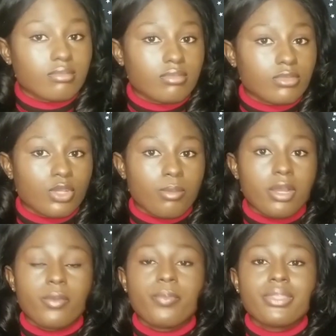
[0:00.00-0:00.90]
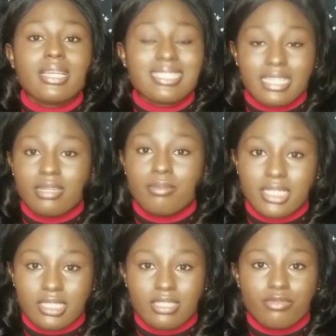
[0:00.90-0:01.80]
somehow? It's an
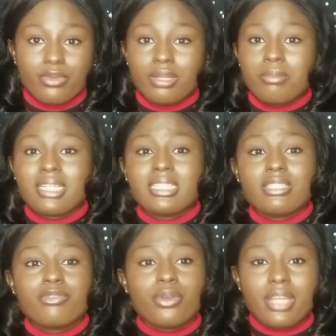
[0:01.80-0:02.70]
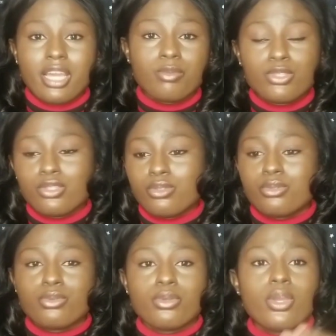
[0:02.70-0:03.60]
emergency fund. Emergency fund helps
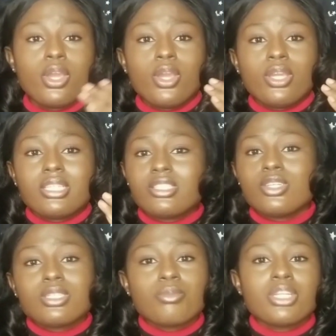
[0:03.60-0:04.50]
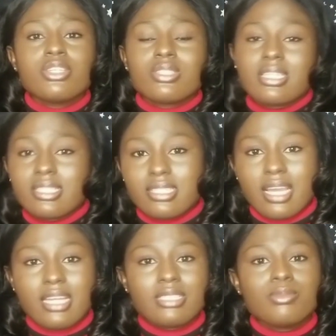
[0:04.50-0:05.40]
you. It's just money you set
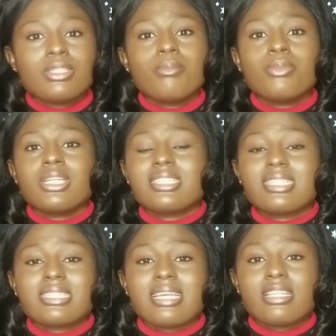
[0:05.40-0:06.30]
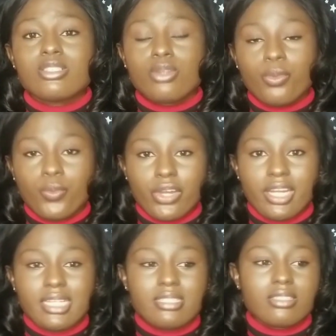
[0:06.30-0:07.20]
aside. The money is set aside somewhere.
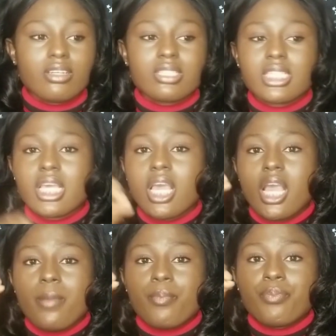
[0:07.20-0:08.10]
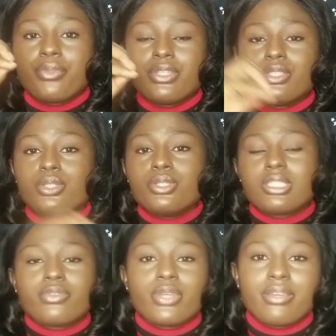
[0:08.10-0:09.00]
It's not, you don't use
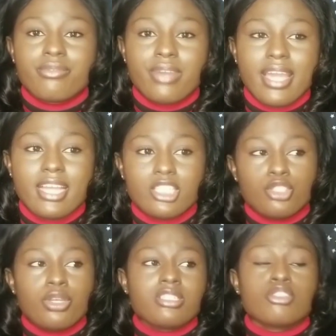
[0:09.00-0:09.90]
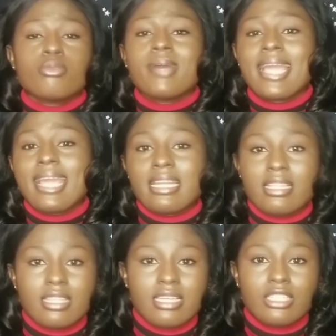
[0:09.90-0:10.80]
it for invest, you don't use it to buy
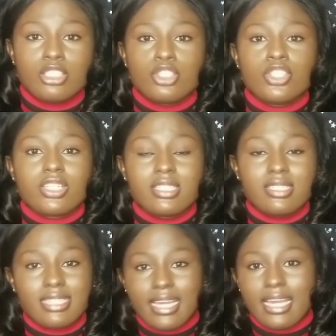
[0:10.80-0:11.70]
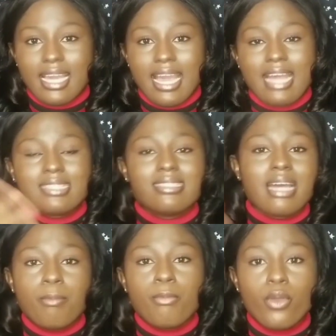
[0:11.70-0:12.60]
anything. It's just there at
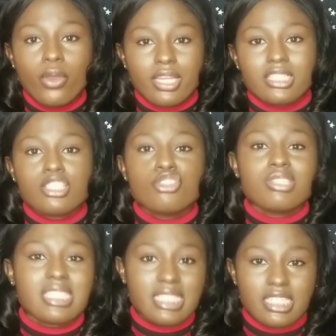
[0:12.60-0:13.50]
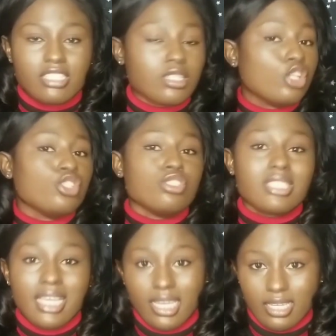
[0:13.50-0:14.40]
that point you need it, you
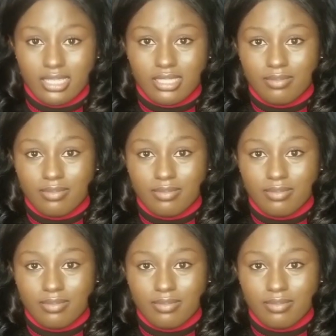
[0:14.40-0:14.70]
take it.